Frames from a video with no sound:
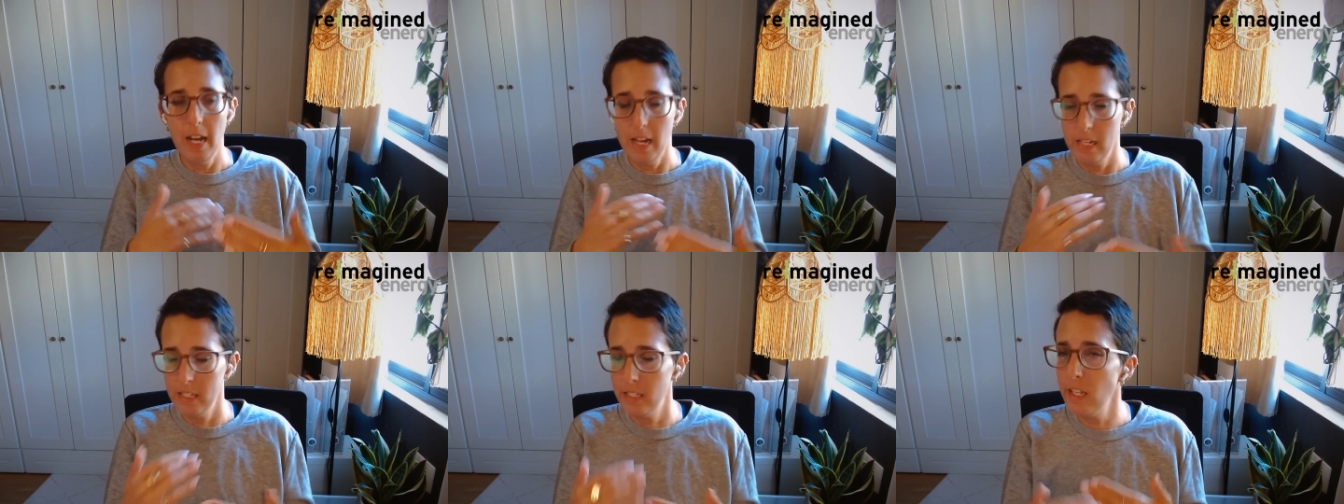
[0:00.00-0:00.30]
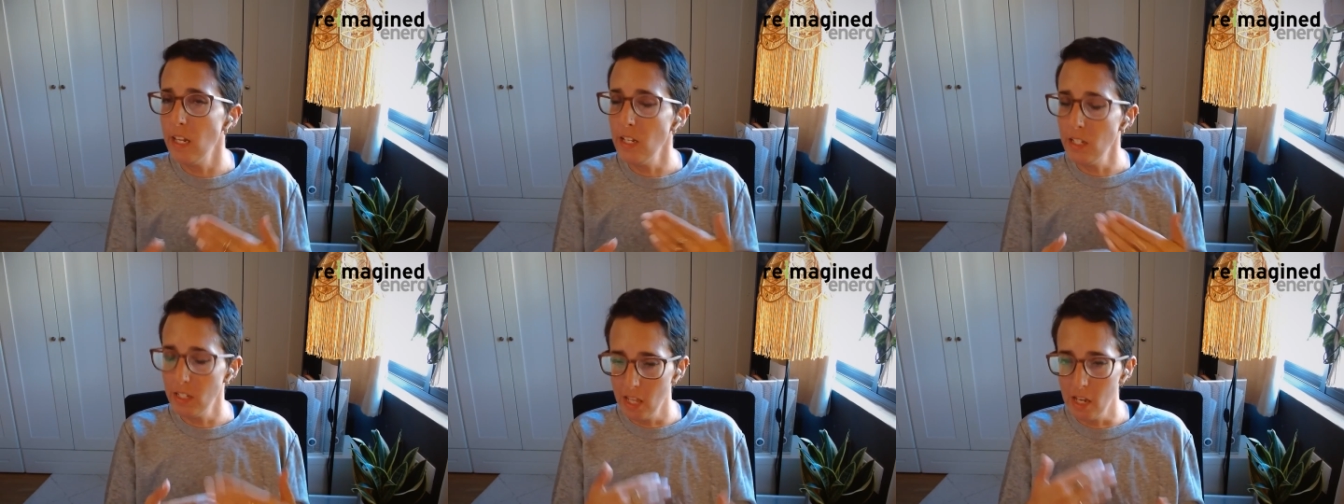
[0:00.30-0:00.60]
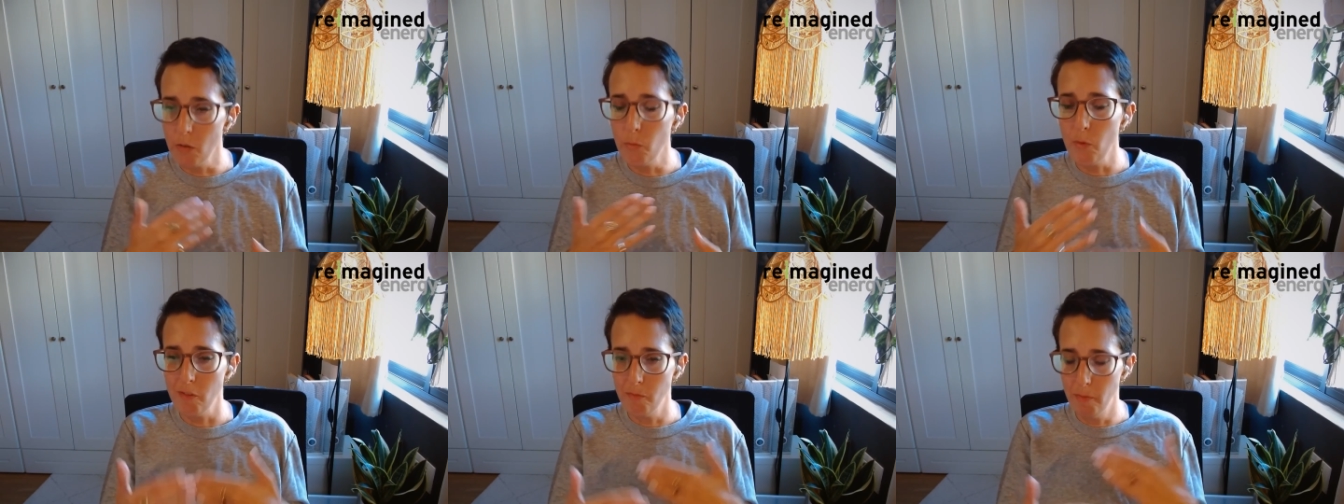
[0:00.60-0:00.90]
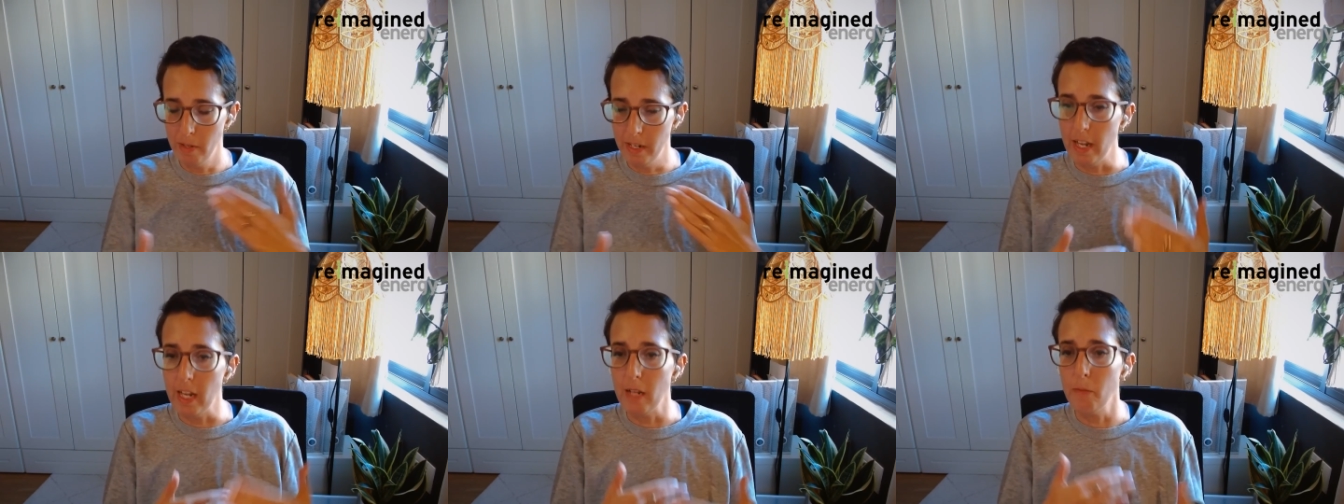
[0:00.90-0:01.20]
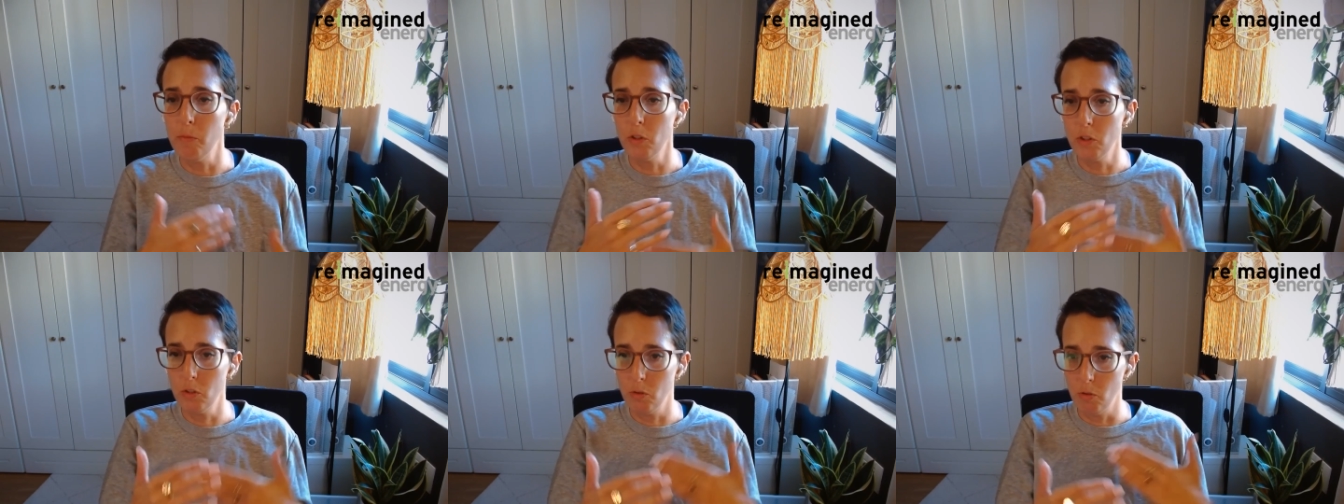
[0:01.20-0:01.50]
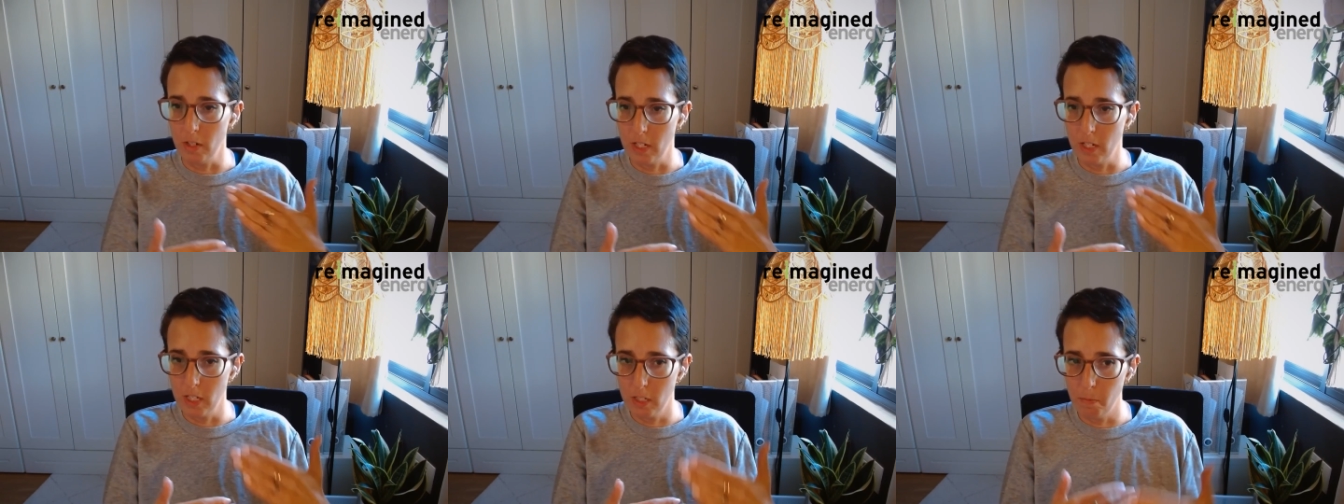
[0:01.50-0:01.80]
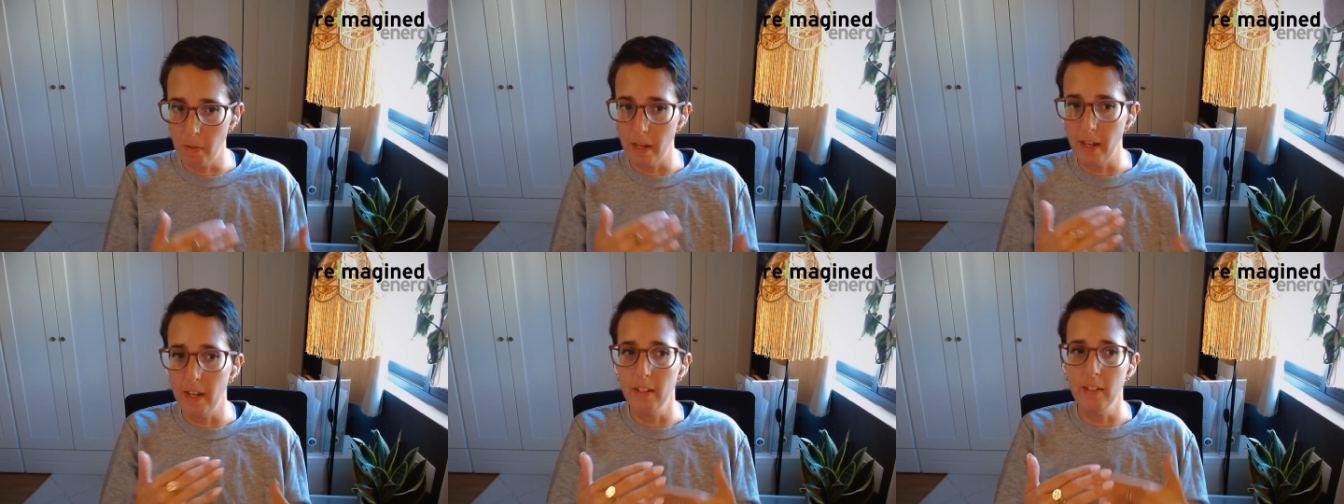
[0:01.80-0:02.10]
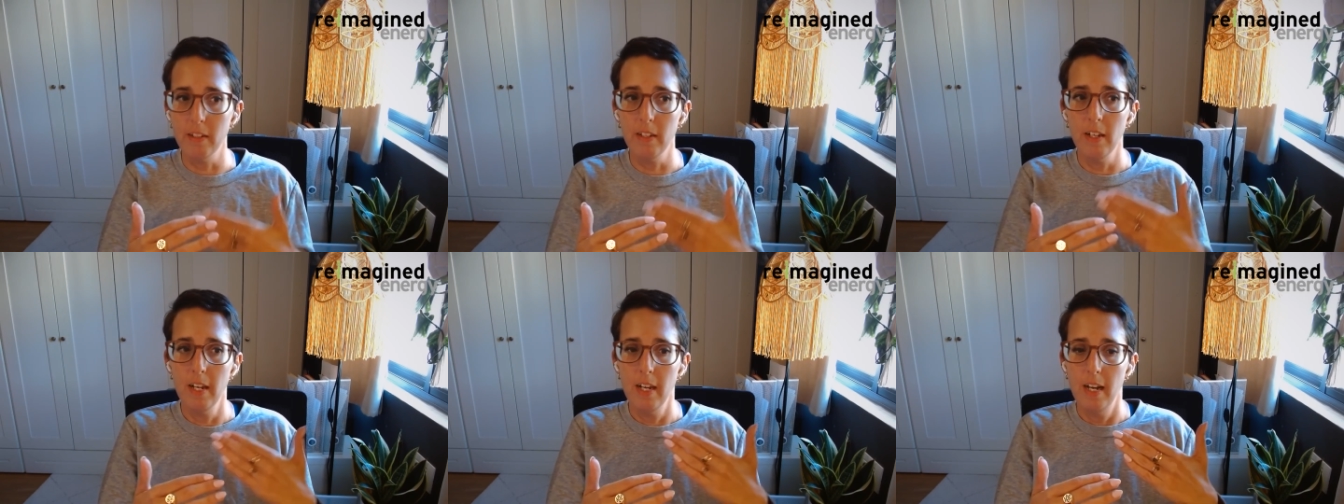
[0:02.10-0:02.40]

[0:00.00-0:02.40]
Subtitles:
And since then, we've been able to expand